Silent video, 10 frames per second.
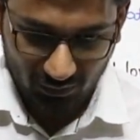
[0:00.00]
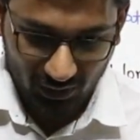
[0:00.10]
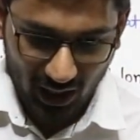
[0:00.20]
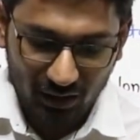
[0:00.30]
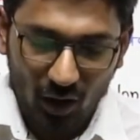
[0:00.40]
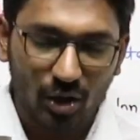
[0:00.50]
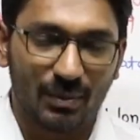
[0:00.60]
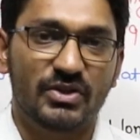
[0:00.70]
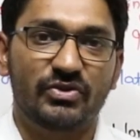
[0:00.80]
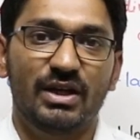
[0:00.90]
And
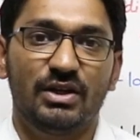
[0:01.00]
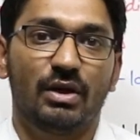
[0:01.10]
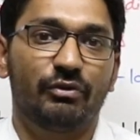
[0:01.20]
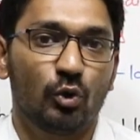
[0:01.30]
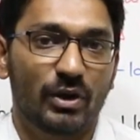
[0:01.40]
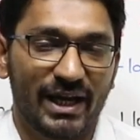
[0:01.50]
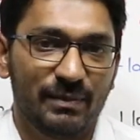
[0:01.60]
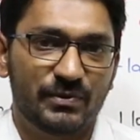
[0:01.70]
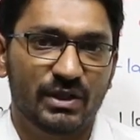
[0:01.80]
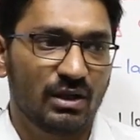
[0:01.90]
normal strain is of two
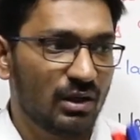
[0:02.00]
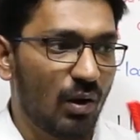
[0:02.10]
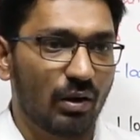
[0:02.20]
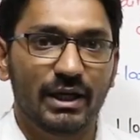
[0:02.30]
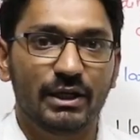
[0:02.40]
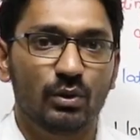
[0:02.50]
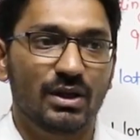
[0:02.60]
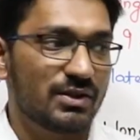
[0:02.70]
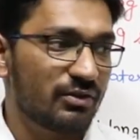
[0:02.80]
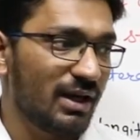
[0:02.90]
types,
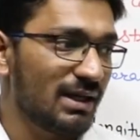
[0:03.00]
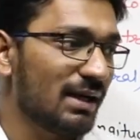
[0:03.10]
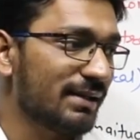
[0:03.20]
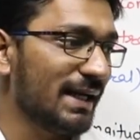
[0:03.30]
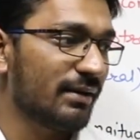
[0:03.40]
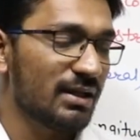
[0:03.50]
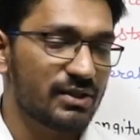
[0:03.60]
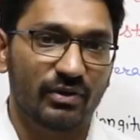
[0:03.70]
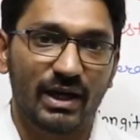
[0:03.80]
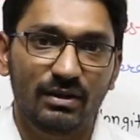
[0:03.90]
longitudinal strain and lateral
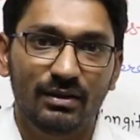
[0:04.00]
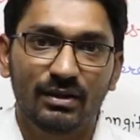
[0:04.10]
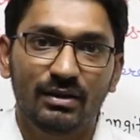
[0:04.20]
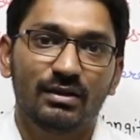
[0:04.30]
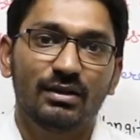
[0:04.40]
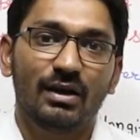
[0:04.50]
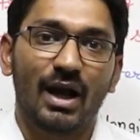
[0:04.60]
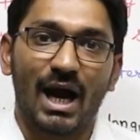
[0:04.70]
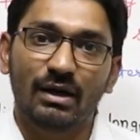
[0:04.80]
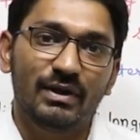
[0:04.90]
strain.
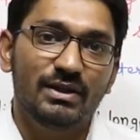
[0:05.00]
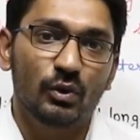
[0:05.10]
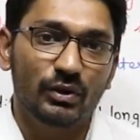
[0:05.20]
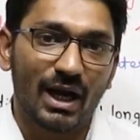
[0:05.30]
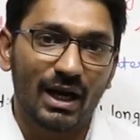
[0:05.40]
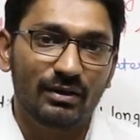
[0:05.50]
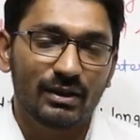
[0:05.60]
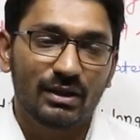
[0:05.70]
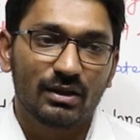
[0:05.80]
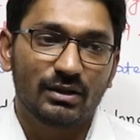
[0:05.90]
And we know
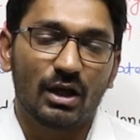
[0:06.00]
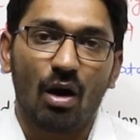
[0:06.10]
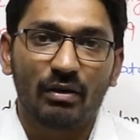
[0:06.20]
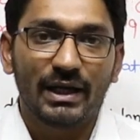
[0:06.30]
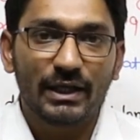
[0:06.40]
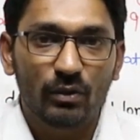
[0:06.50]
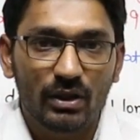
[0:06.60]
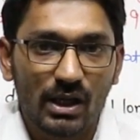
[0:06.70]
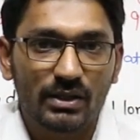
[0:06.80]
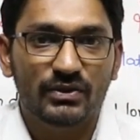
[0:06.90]
that the
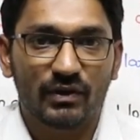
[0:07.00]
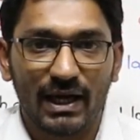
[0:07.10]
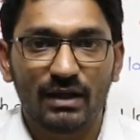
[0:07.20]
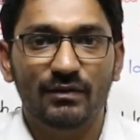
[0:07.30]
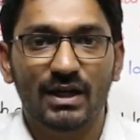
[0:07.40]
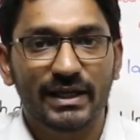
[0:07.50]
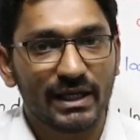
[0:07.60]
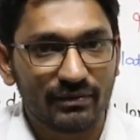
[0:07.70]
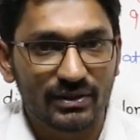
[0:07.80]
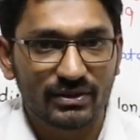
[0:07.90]
longitudinal strain will
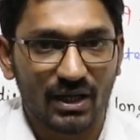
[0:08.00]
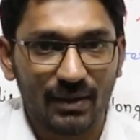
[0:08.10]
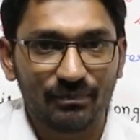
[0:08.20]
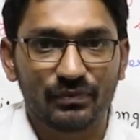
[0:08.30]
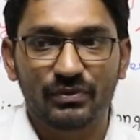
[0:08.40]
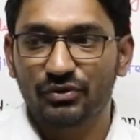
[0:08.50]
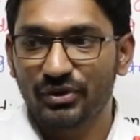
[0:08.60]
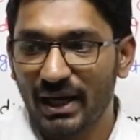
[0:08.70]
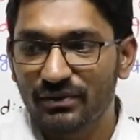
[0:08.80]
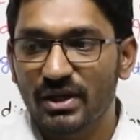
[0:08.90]
give us the
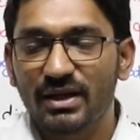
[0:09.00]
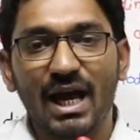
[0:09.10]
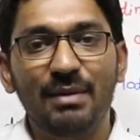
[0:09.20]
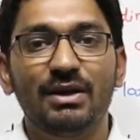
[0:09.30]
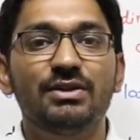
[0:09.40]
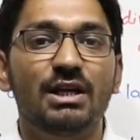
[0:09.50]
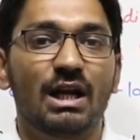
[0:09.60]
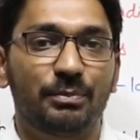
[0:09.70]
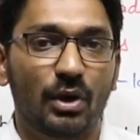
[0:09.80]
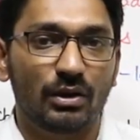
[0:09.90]
change in dimension
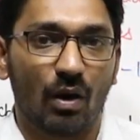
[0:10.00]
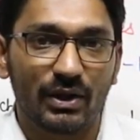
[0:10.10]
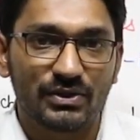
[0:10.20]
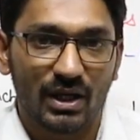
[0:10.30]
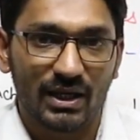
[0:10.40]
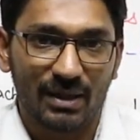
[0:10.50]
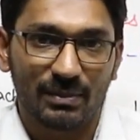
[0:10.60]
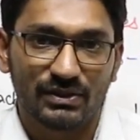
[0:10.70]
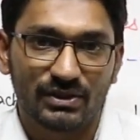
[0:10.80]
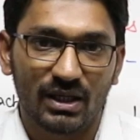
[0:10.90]
upon original
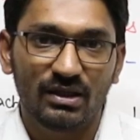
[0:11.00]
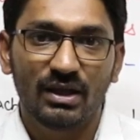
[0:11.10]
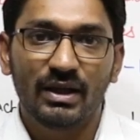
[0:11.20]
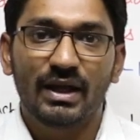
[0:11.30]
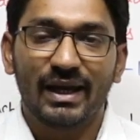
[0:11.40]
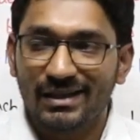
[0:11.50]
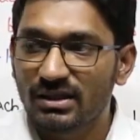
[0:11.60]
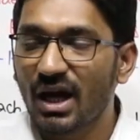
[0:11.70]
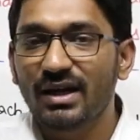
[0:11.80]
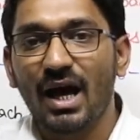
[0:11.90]
dimension in
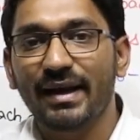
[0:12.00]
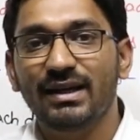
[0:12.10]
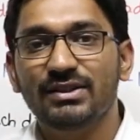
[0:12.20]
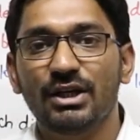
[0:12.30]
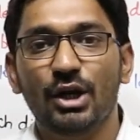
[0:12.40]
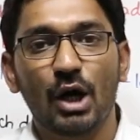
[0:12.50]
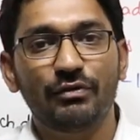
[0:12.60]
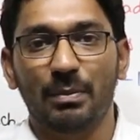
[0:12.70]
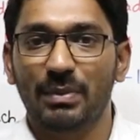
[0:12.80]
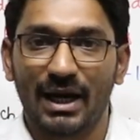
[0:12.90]
the direction of
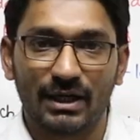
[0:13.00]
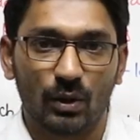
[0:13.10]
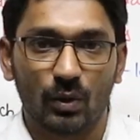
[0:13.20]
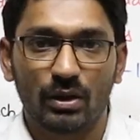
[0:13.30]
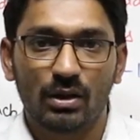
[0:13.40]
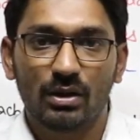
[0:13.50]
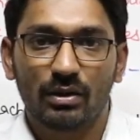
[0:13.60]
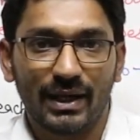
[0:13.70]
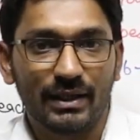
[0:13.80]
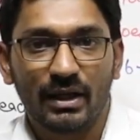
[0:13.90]
applied load,
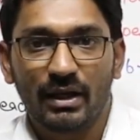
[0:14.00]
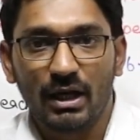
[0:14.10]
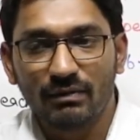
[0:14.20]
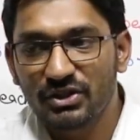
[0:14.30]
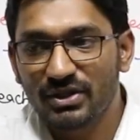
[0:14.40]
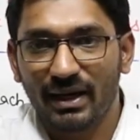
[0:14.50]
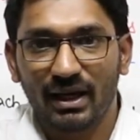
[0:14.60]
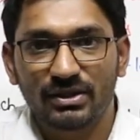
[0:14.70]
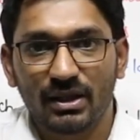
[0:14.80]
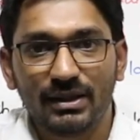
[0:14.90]
right. In which
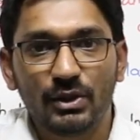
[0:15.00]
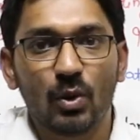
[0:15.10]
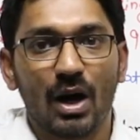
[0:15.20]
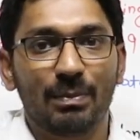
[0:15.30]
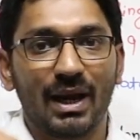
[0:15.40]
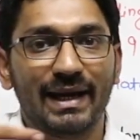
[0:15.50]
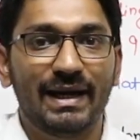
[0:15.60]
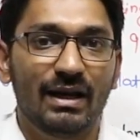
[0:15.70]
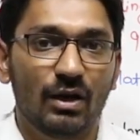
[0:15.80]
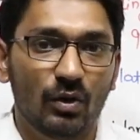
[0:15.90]
direction you applied
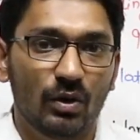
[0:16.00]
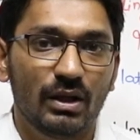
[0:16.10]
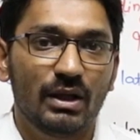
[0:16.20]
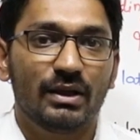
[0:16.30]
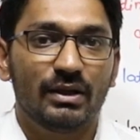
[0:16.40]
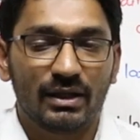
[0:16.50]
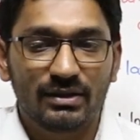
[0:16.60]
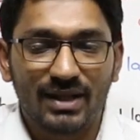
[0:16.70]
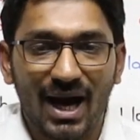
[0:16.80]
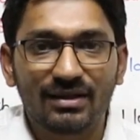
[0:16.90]
a load,
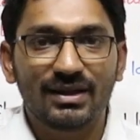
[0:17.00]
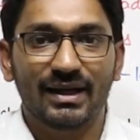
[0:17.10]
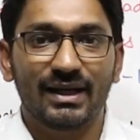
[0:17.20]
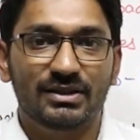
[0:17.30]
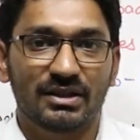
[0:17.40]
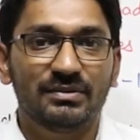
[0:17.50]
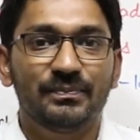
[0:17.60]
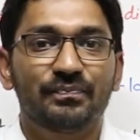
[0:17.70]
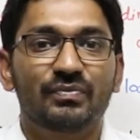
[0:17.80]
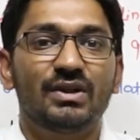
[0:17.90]
in that
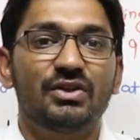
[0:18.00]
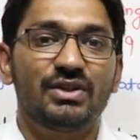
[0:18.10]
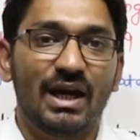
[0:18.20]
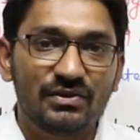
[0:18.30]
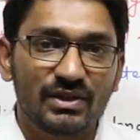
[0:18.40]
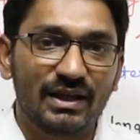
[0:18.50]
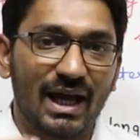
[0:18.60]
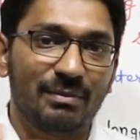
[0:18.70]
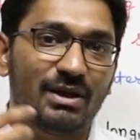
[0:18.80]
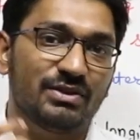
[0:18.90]
direction the change in
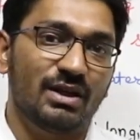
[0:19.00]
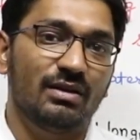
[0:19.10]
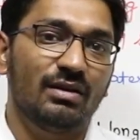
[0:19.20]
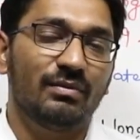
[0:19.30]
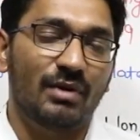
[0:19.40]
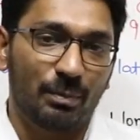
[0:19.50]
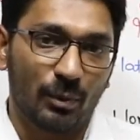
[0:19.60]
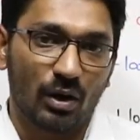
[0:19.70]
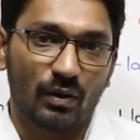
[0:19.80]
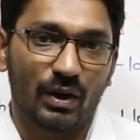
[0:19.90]
dimension
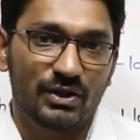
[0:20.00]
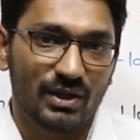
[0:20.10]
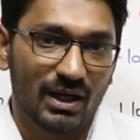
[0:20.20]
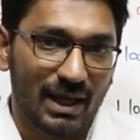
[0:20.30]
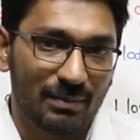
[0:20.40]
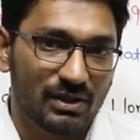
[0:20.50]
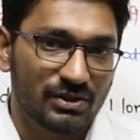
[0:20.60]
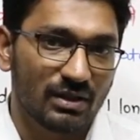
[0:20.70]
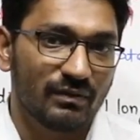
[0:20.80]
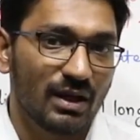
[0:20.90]
upon original
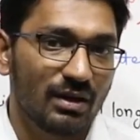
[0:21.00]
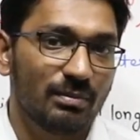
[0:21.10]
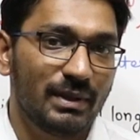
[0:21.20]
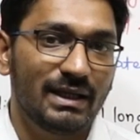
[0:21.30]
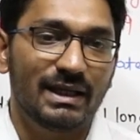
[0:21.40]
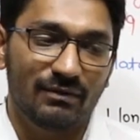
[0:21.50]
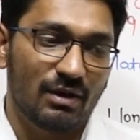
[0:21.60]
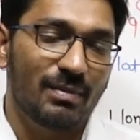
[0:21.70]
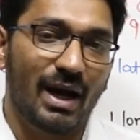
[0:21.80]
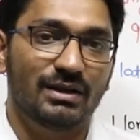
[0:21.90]
dimension will be
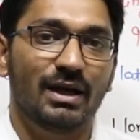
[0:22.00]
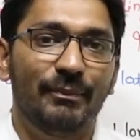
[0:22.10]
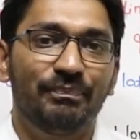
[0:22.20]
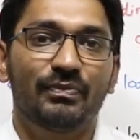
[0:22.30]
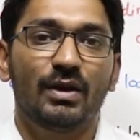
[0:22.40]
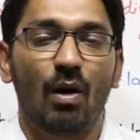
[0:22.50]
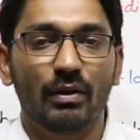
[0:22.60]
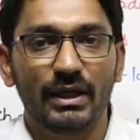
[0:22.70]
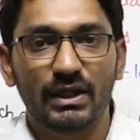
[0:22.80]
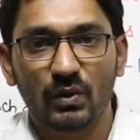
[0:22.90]
given by the
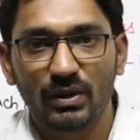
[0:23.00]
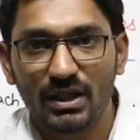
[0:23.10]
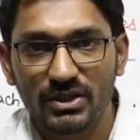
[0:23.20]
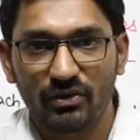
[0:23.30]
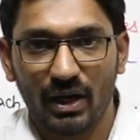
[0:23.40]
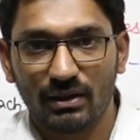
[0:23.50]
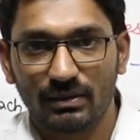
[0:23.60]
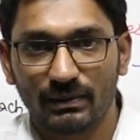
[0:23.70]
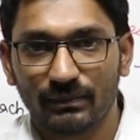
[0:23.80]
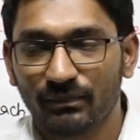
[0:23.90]
longitudinal strain.